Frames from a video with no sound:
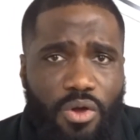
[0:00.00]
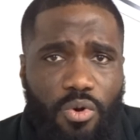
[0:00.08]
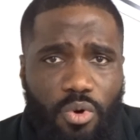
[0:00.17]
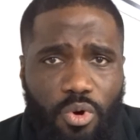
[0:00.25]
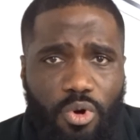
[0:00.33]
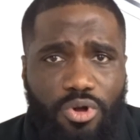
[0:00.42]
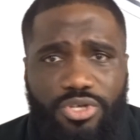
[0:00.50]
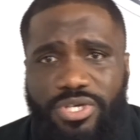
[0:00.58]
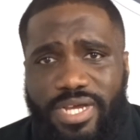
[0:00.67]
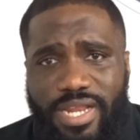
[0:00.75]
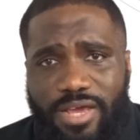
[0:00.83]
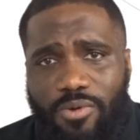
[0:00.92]
Or you
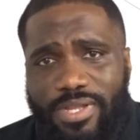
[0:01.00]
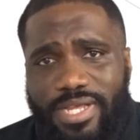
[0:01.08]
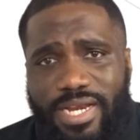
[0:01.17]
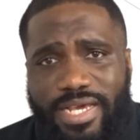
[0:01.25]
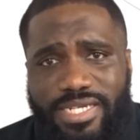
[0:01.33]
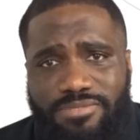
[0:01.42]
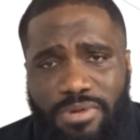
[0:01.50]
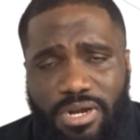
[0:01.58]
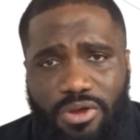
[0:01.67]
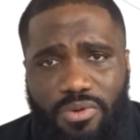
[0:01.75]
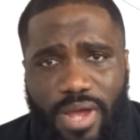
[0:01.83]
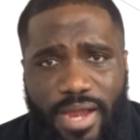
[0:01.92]
can click one of the links
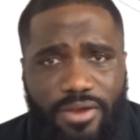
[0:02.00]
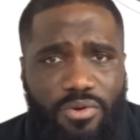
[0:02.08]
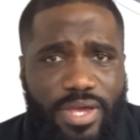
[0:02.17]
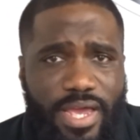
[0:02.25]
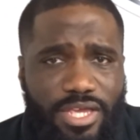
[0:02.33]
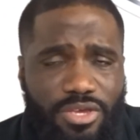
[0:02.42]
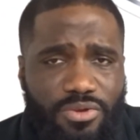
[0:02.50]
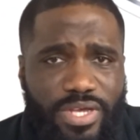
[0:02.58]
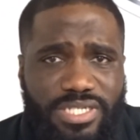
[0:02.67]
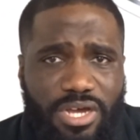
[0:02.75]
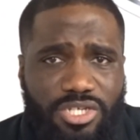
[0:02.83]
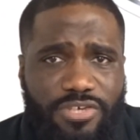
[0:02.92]
below and it will get you in
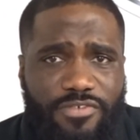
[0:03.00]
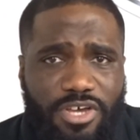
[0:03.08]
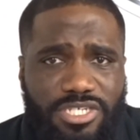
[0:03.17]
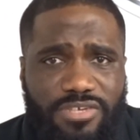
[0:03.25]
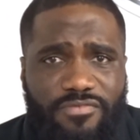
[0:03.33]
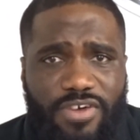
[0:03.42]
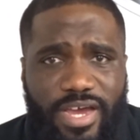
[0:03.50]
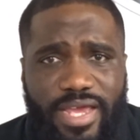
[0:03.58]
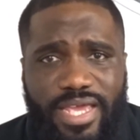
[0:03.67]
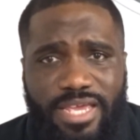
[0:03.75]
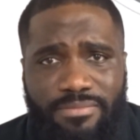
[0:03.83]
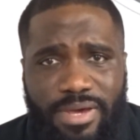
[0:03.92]
touch with us via
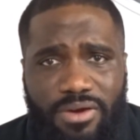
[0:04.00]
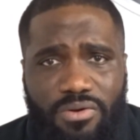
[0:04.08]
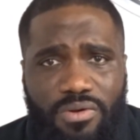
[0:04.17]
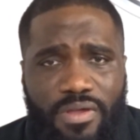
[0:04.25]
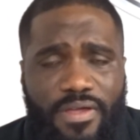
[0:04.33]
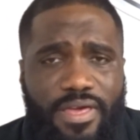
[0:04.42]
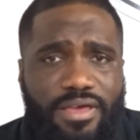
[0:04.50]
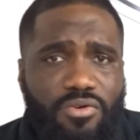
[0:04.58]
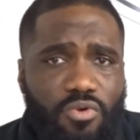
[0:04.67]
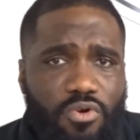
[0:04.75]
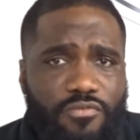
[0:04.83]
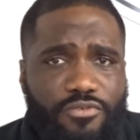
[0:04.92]
email
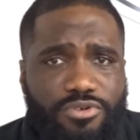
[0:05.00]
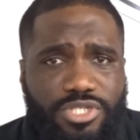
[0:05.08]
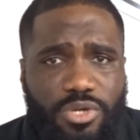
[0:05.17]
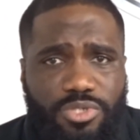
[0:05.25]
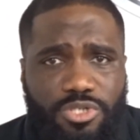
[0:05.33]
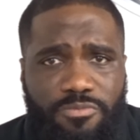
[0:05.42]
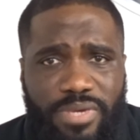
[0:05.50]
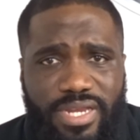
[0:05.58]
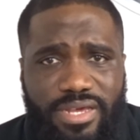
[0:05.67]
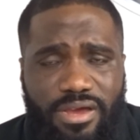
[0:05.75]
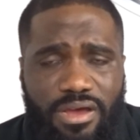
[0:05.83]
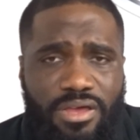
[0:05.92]
or through social
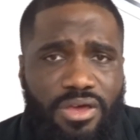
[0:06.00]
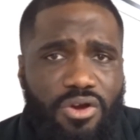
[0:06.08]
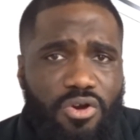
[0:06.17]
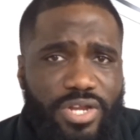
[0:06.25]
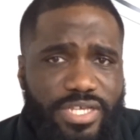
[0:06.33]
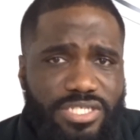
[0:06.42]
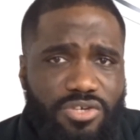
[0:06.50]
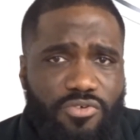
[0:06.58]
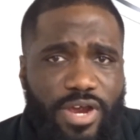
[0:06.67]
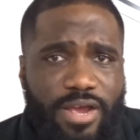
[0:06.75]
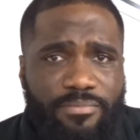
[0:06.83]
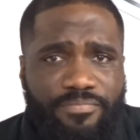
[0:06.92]
media on
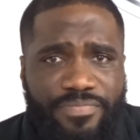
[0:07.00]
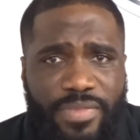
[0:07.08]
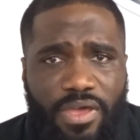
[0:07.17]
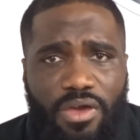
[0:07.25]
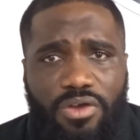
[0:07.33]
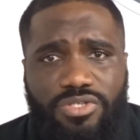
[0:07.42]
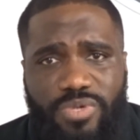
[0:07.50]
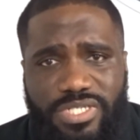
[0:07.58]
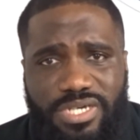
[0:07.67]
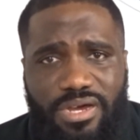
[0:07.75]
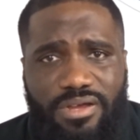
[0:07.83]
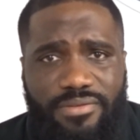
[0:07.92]
Instagram,
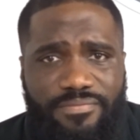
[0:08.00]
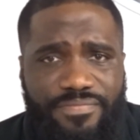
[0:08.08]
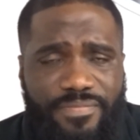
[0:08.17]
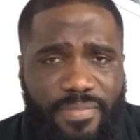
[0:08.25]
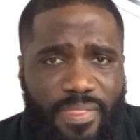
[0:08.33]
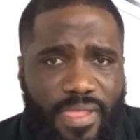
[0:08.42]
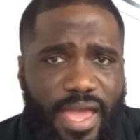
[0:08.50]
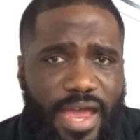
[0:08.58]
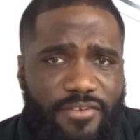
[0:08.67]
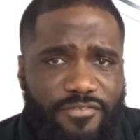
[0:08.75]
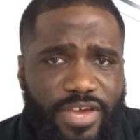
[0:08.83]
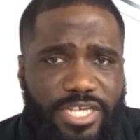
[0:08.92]
Twitter
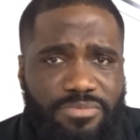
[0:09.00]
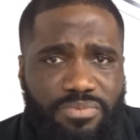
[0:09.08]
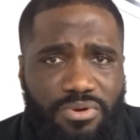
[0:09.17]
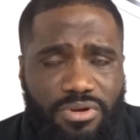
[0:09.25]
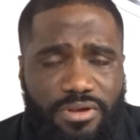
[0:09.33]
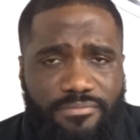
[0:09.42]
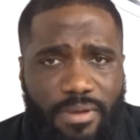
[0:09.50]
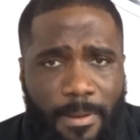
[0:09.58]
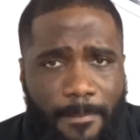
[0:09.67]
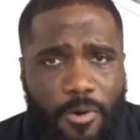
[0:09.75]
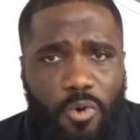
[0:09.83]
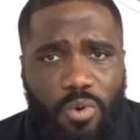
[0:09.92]
and Facebook,
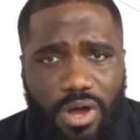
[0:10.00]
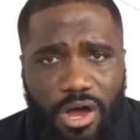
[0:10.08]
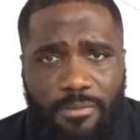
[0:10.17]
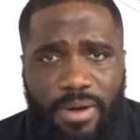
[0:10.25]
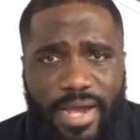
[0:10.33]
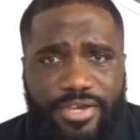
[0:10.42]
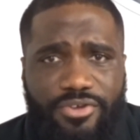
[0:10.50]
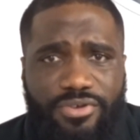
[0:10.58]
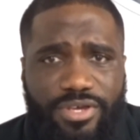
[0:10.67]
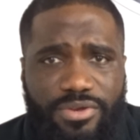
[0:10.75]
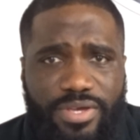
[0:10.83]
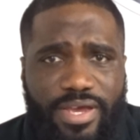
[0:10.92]
all Car Buying
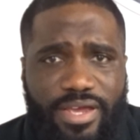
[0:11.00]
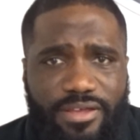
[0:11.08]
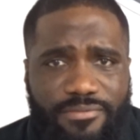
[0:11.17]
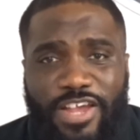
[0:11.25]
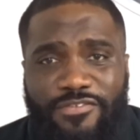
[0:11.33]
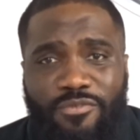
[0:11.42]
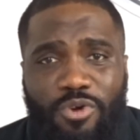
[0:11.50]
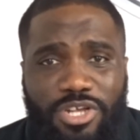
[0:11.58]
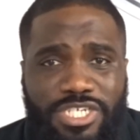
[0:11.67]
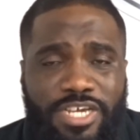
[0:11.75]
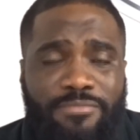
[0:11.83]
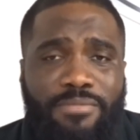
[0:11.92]
Guru UK. Thanks for
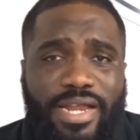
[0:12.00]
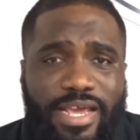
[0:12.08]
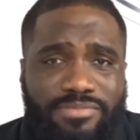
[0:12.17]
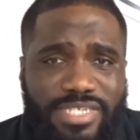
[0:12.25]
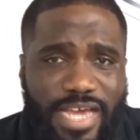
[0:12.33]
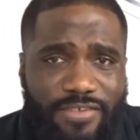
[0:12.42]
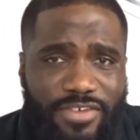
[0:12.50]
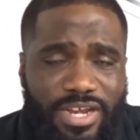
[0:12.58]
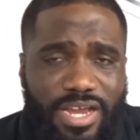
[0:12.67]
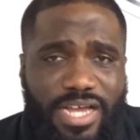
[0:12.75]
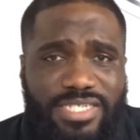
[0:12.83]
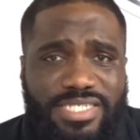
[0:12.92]
watching. My name's Gavin.
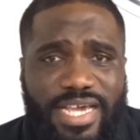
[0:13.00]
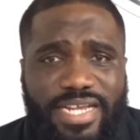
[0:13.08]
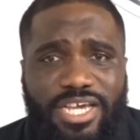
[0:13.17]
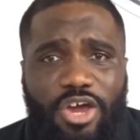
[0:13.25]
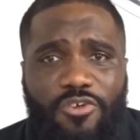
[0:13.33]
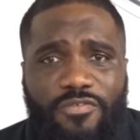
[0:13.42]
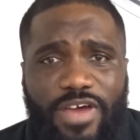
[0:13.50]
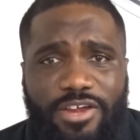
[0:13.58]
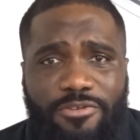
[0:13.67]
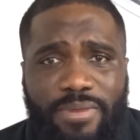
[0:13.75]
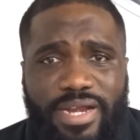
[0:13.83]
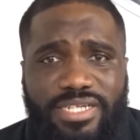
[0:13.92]
Like I said, co-founder
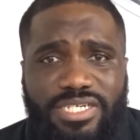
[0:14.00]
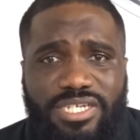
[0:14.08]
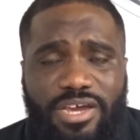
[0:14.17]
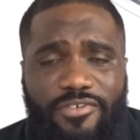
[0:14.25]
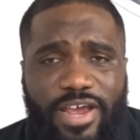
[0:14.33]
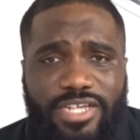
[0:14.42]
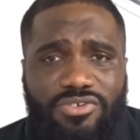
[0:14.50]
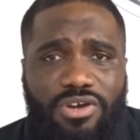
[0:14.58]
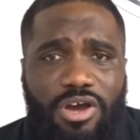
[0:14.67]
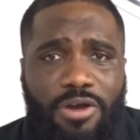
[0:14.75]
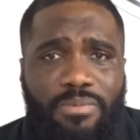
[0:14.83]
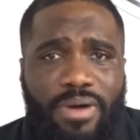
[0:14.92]
and managing director of
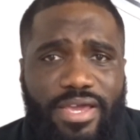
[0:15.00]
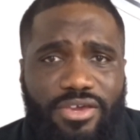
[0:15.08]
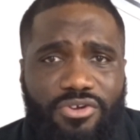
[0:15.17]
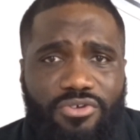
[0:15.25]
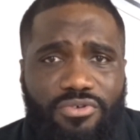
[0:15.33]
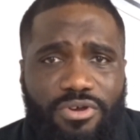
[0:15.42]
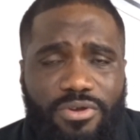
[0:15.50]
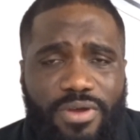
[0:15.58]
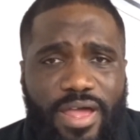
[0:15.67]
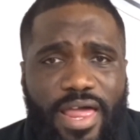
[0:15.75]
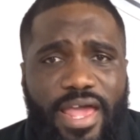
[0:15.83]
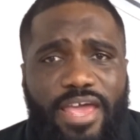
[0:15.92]
Car Buying Guru.
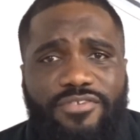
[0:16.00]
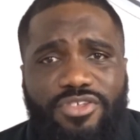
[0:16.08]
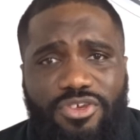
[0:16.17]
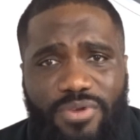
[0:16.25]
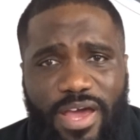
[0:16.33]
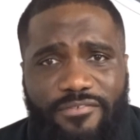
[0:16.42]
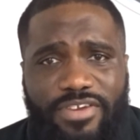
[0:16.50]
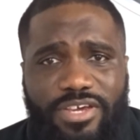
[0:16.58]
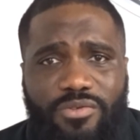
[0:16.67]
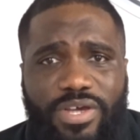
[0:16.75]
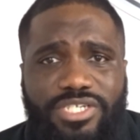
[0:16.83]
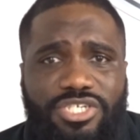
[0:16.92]
If you do have any
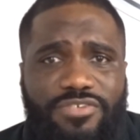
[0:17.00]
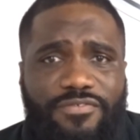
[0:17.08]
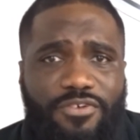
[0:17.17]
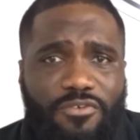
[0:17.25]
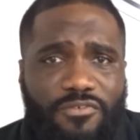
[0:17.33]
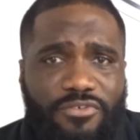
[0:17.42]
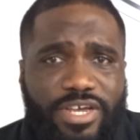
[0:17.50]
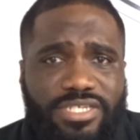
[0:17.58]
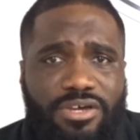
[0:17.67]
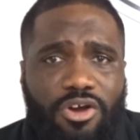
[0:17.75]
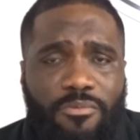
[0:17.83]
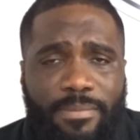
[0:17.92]
questions, feel free to
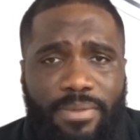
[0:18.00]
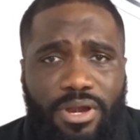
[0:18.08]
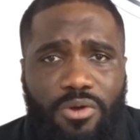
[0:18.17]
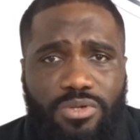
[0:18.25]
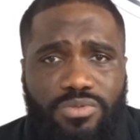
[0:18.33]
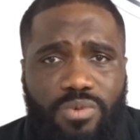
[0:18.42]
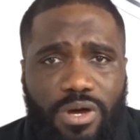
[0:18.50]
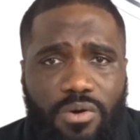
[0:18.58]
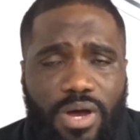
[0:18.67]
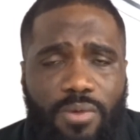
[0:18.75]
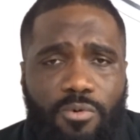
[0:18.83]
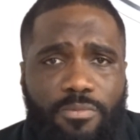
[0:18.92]
comment below as well.
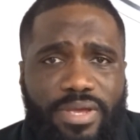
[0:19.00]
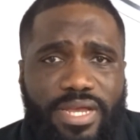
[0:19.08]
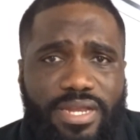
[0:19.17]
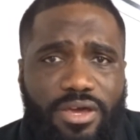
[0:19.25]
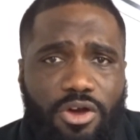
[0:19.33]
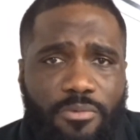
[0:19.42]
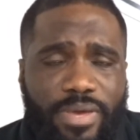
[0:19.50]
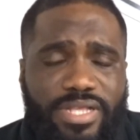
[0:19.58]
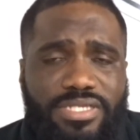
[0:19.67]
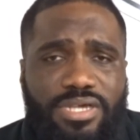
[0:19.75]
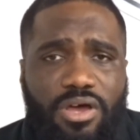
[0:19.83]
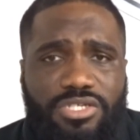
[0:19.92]
I will be in the
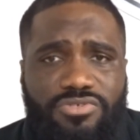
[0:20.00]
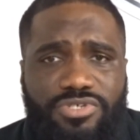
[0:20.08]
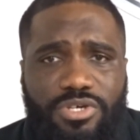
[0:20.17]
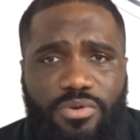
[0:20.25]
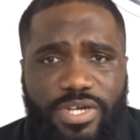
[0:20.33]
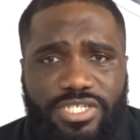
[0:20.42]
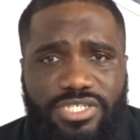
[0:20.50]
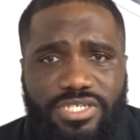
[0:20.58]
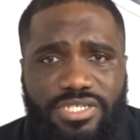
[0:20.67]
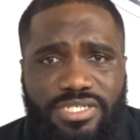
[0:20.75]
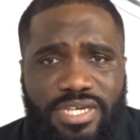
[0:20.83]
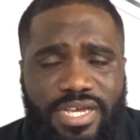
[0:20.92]
comments answering your questions.